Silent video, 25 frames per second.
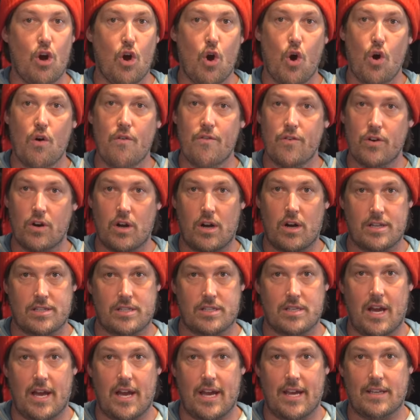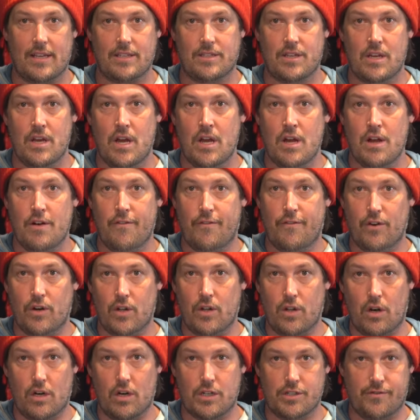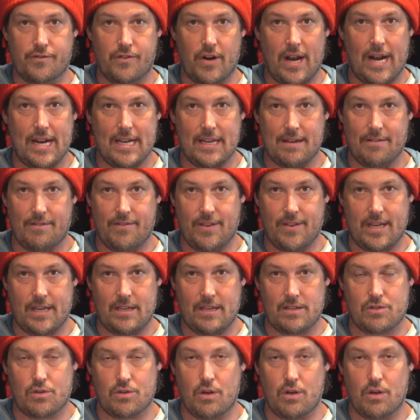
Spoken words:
overall size for a large variety of things.